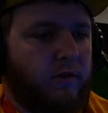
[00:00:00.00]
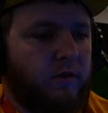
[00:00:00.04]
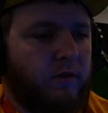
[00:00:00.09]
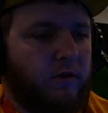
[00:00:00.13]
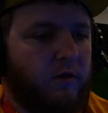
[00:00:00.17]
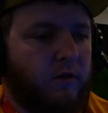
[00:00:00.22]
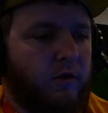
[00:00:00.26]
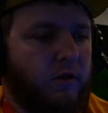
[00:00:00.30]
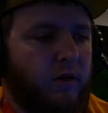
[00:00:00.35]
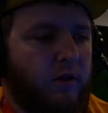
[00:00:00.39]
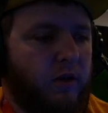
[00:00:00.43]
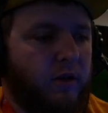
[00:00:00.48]

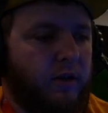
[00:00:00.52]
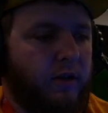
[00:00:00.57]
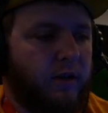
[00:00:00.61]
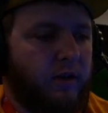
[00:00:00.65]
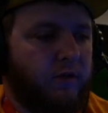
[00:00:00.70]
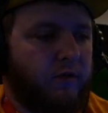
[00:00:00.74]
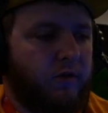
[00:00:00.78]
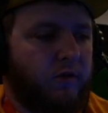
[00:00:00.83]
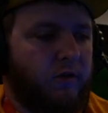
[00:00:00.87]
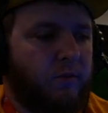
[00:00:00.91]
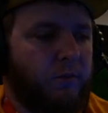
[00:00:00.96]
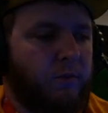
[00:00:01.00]
All right,
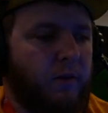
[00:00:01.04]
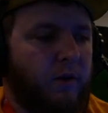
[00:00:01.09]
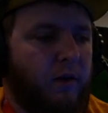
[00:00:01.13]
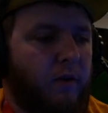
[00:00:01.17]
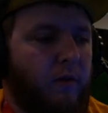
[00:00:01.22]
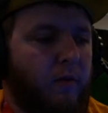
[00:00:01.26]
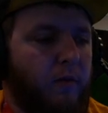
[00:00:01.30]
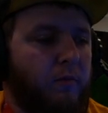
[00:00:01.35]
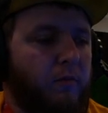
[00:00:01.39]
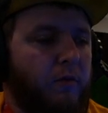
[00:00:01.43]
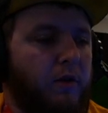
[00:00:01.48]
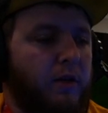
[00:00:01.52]
next is
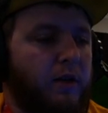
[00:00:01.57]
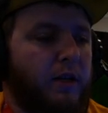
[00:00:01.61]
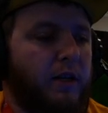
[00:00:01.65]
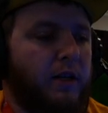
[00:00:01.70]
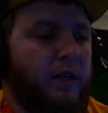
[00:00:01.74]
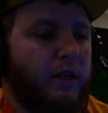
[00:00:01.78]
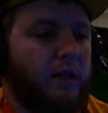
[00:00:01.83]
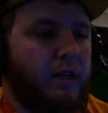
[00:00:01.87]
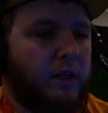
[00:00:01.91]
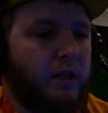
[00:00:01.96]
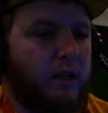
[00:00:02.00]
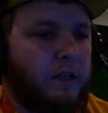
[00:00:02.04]

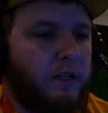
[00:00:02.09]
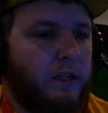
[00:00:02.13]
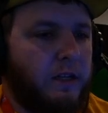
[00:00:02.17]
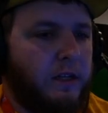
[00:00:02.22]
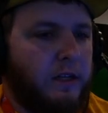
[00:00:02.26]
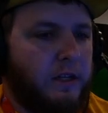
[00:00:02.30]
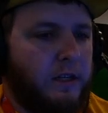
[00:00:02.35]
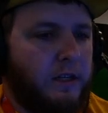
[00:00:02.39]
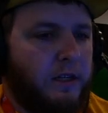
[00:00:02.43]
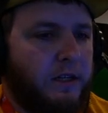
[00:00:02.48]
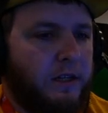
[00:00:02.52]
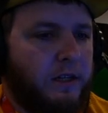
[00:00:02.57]
probably
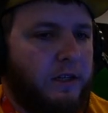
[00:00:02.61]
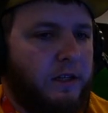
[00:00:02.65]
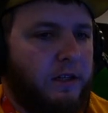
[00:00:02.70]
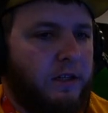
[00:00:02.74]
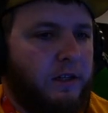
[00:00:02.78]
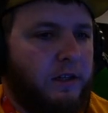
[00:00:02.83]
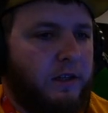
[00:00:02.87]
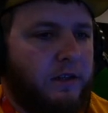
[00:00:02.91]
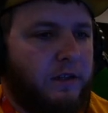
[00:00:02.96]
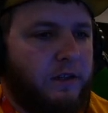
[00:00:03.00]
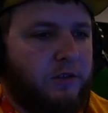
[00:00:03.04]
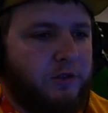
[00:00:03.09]

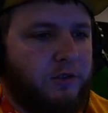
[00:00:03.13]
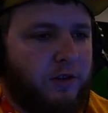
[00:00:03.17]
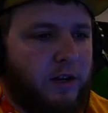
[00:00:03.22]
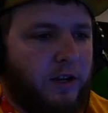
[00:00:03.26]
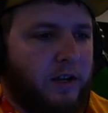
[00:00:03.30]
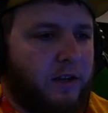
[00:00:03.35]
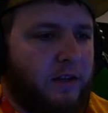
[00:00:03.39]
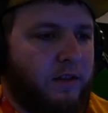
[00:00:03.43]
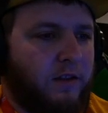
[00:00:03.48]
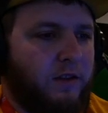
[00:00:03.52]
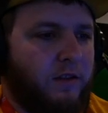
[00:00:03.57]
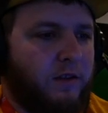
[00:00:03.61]
the
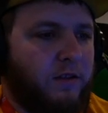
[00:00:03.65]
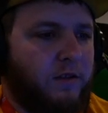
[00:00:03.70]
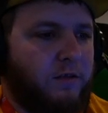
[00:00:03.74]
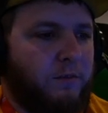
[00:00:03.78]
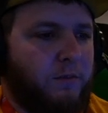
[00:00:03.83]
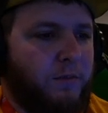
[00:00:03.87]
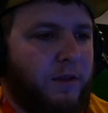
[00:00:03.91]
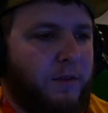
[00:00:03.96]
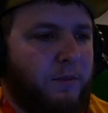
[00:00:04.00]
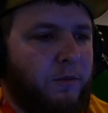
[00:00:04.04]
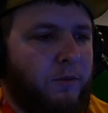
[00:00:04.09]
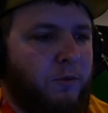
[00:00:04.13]
track that
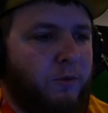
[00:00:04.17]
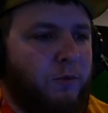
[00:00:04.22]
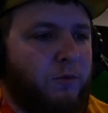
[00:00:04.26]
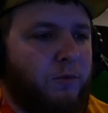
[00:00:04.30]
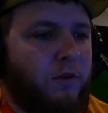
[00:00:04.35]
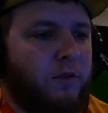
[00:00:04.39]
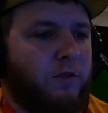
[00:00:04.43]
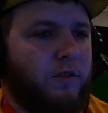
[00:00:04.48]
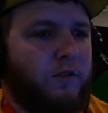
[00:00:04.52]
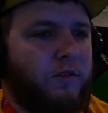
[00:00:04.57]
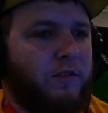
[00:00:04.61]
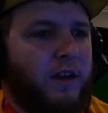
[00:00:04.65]
people who
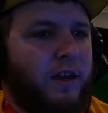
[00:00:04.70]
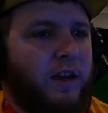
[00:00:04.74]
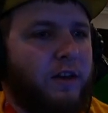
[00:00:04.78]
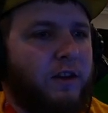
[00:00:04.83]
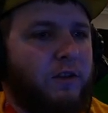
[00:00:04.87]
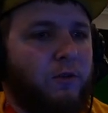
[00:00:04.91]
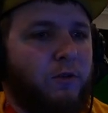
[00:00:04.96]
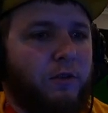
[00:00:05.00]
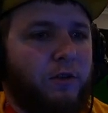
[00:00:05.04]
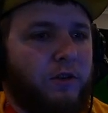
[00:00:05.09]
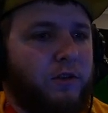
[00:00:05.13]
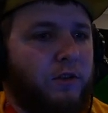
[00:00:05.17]
run this
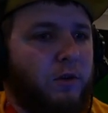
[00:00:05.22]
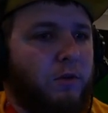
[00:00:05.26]
category don't